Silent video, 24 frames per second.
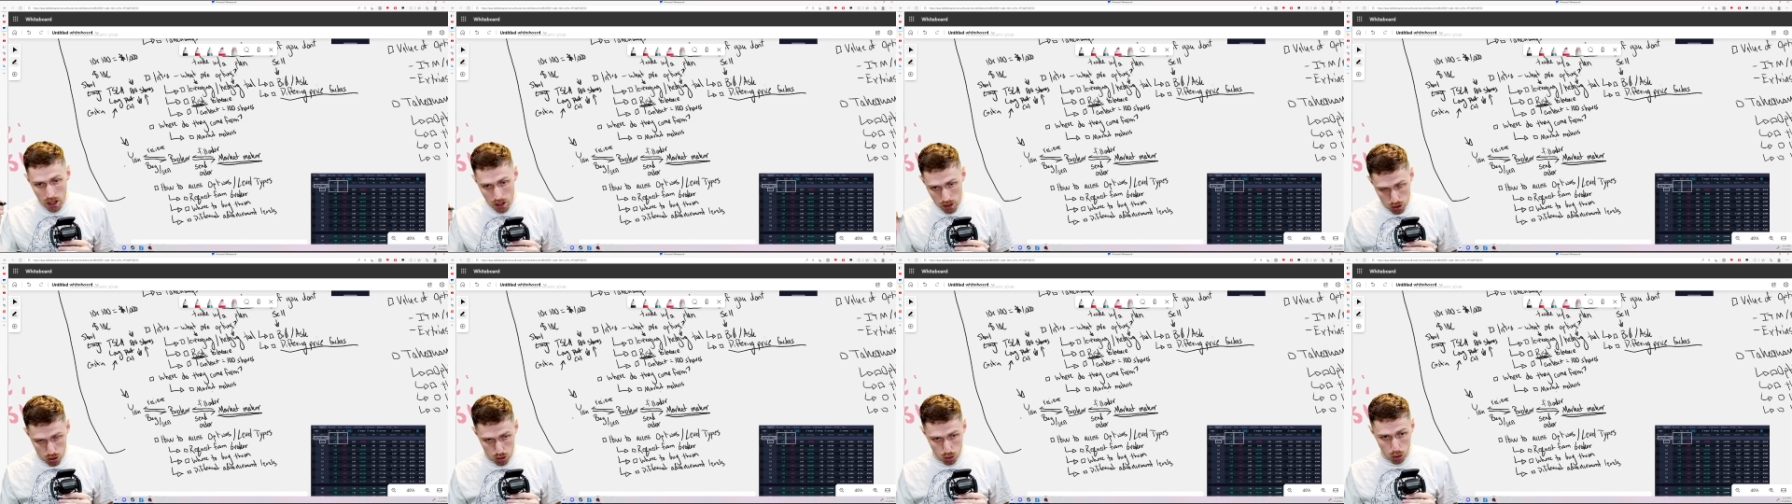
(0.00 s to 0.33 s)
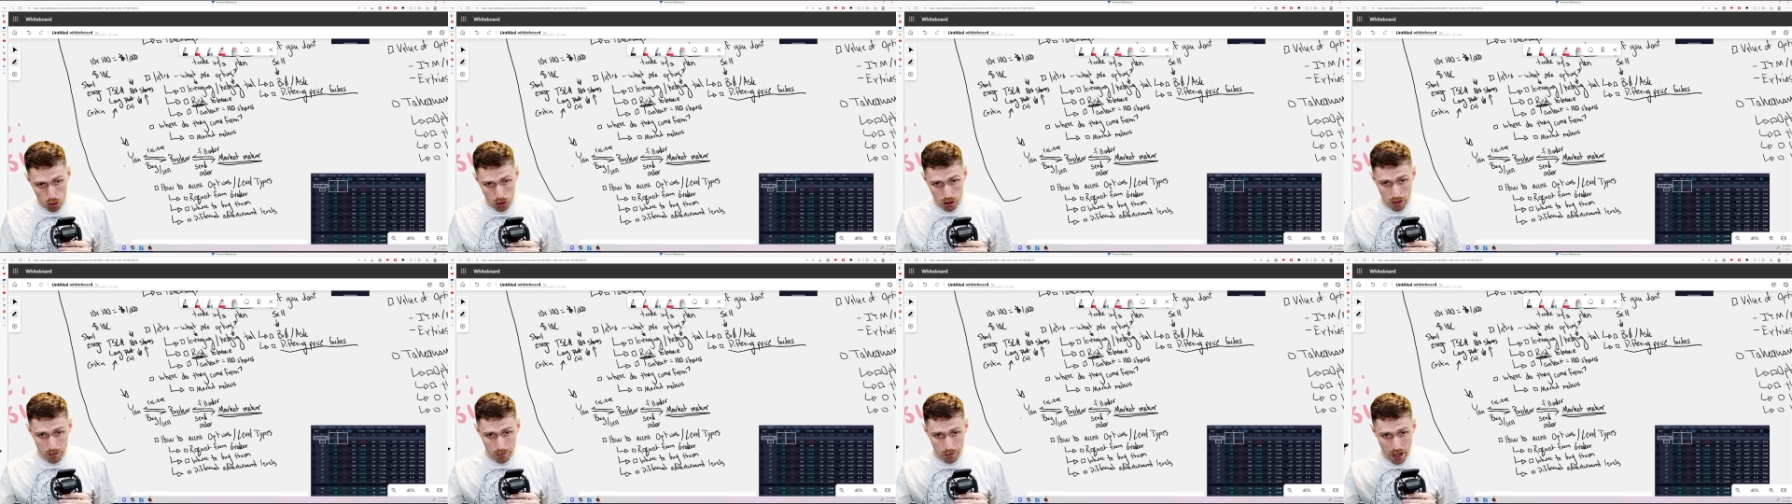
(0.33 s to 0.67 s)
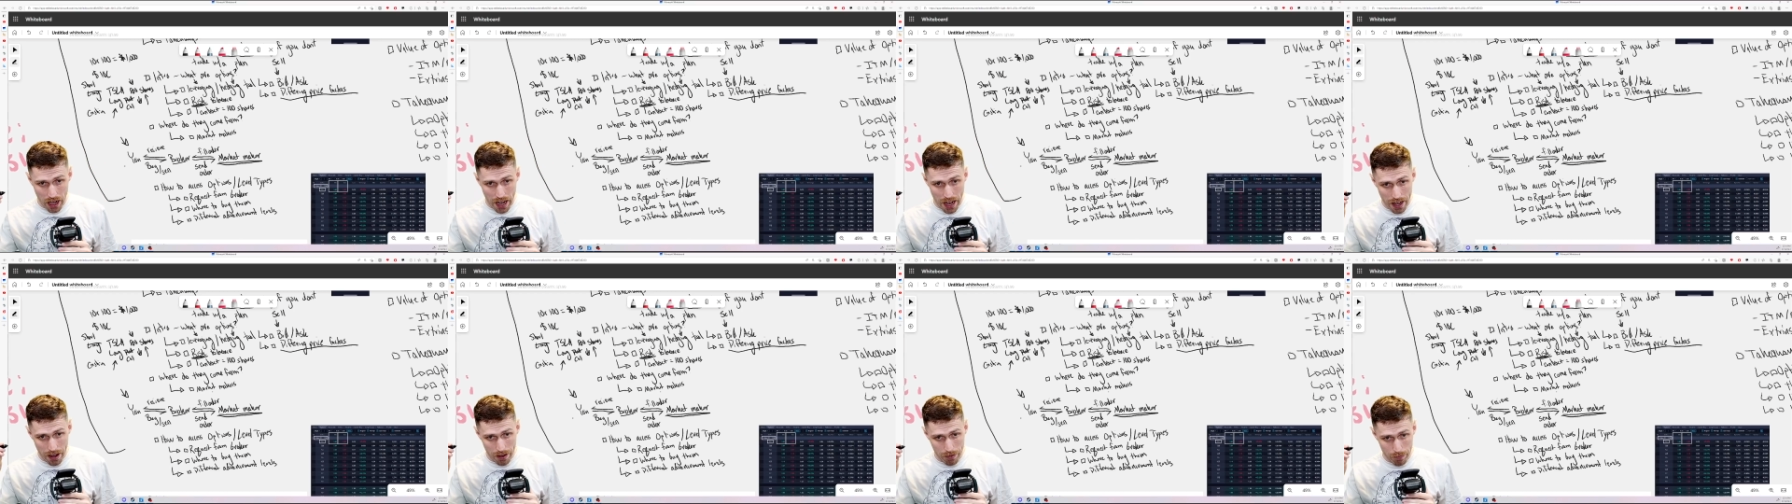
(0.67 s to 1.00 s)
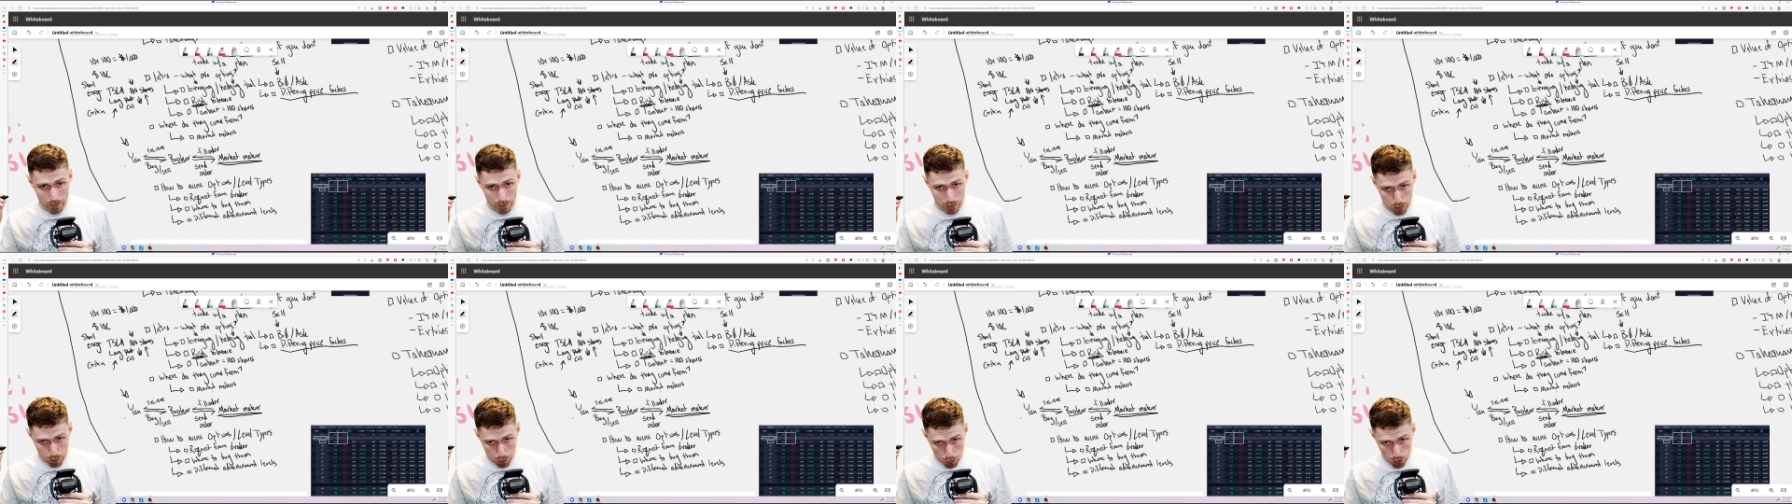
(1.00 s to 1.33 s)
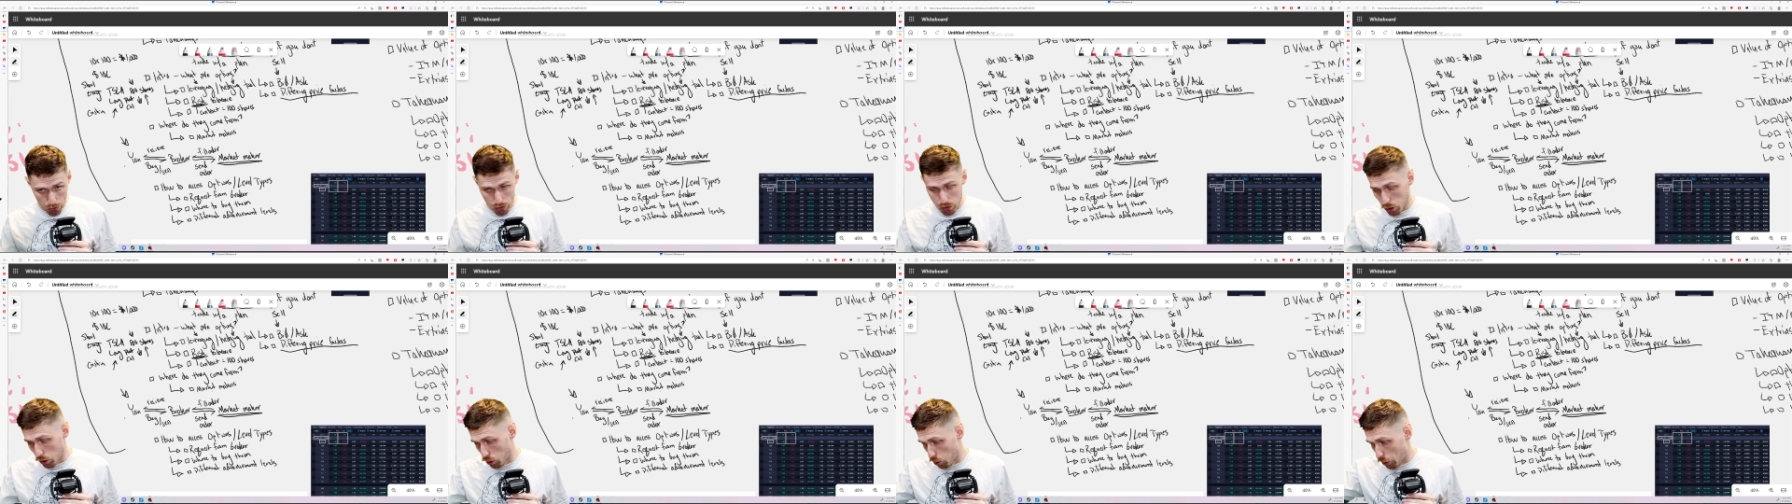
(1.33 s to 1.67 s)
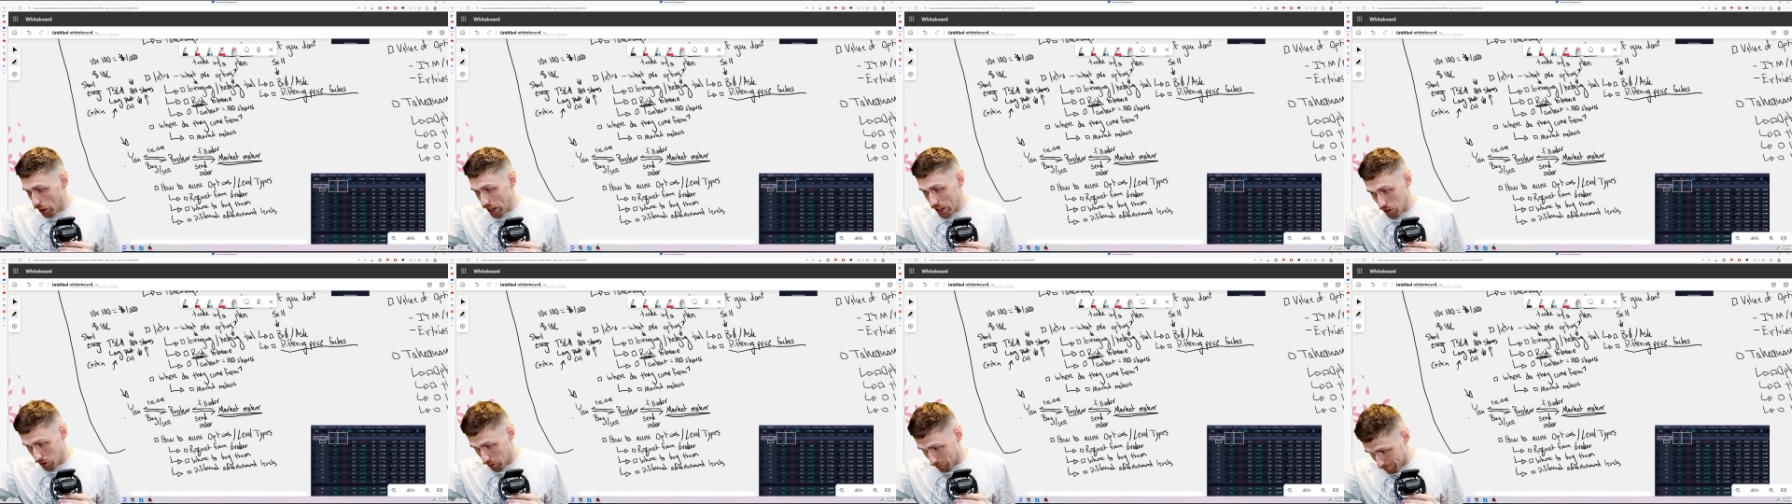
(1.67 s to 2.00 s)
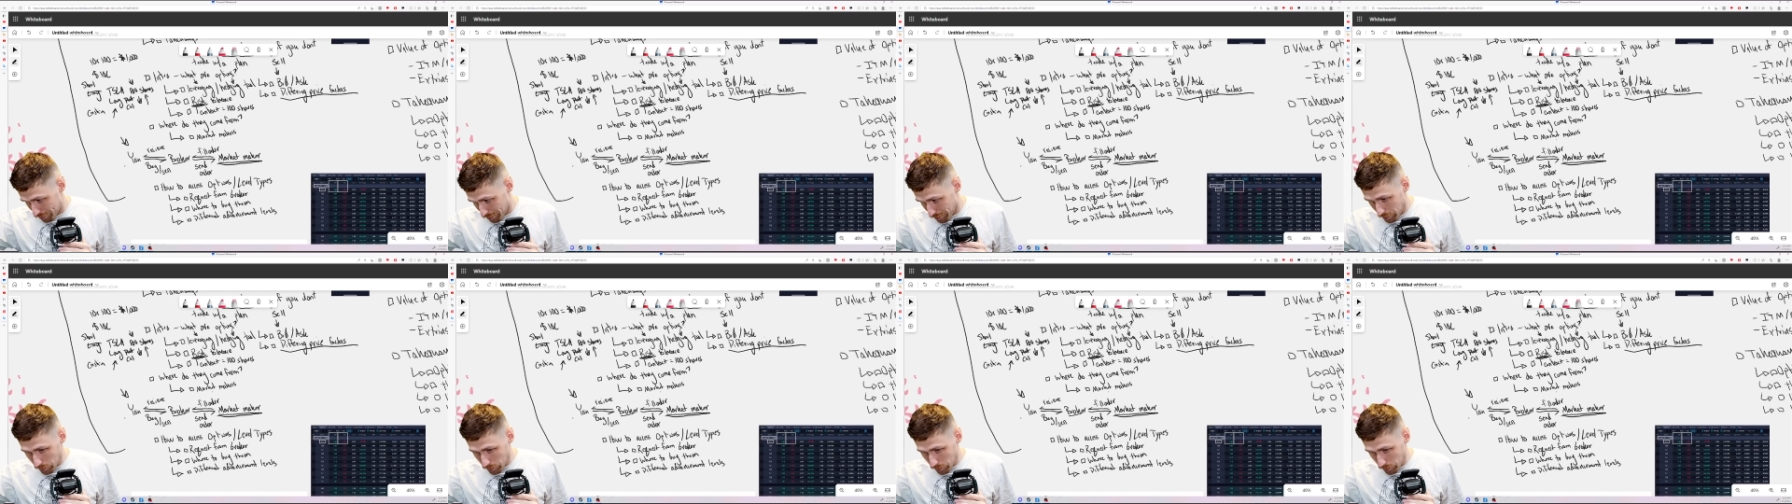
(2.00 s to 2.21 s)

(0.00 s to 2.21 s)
sort of ways.